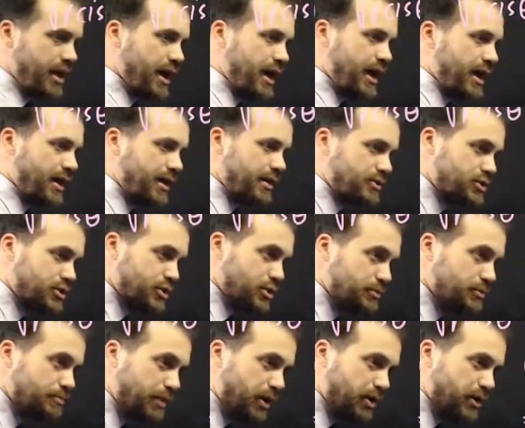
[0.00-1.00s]
and
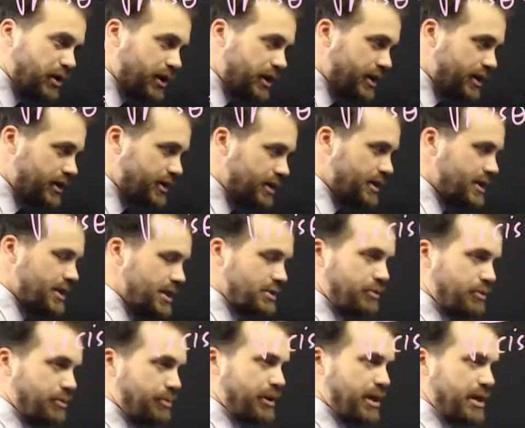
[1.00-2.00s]
two pi is
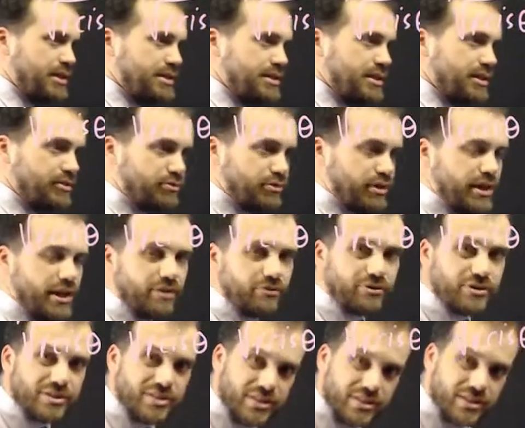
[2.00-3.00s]
replacing three
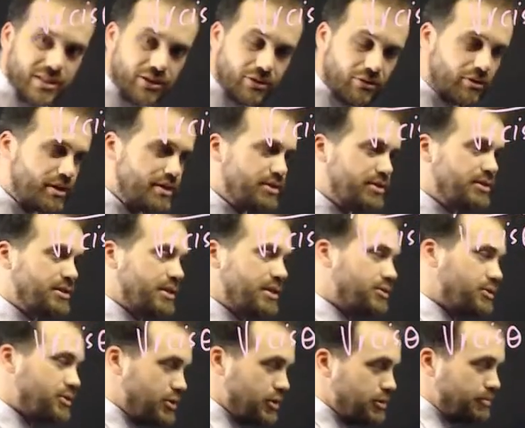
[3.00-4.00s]
hundred sixty degrees because there's
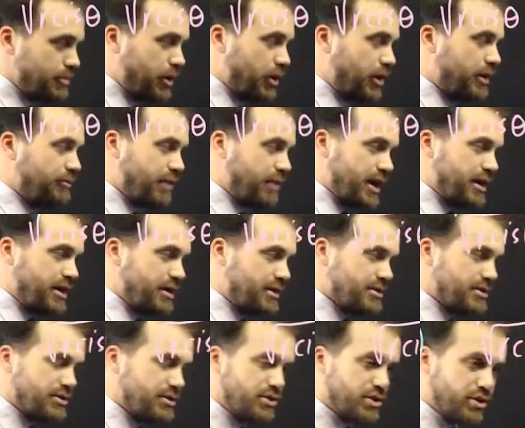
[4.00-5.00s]
two pi radians
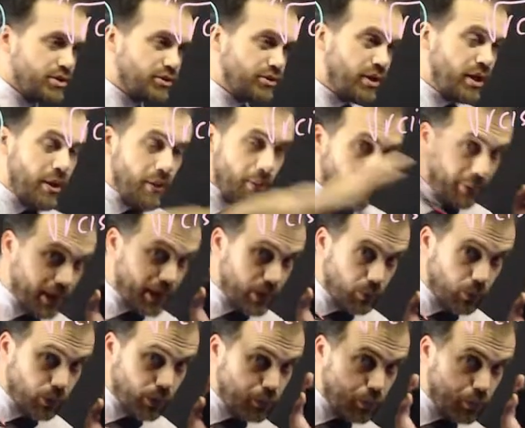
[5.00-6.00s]
in a circle, but
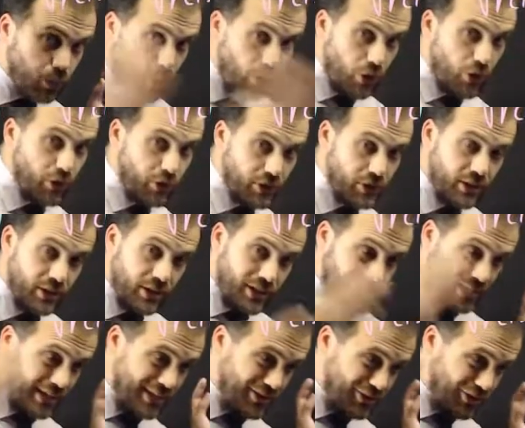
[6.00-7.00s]
it would work
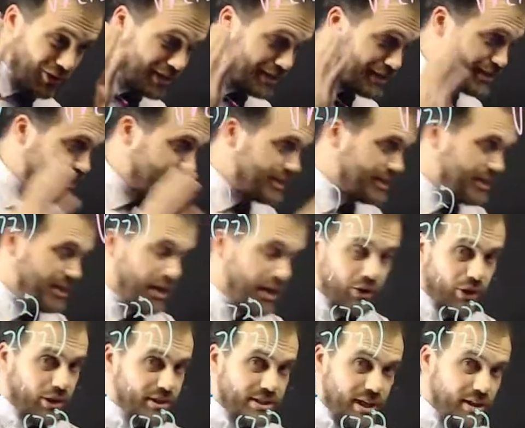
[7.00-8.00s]
in I an
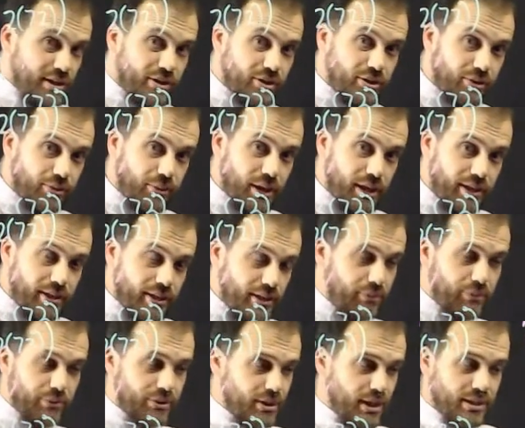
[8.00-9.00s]
identical way. It
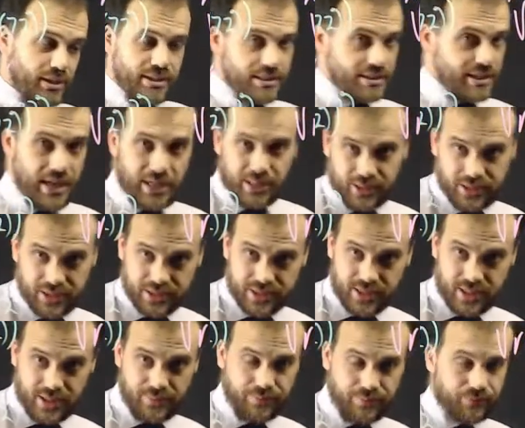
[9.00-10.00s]
would, it's exactly the
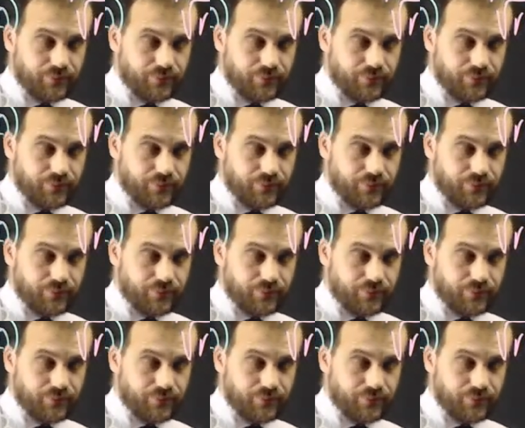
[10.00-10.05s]
same.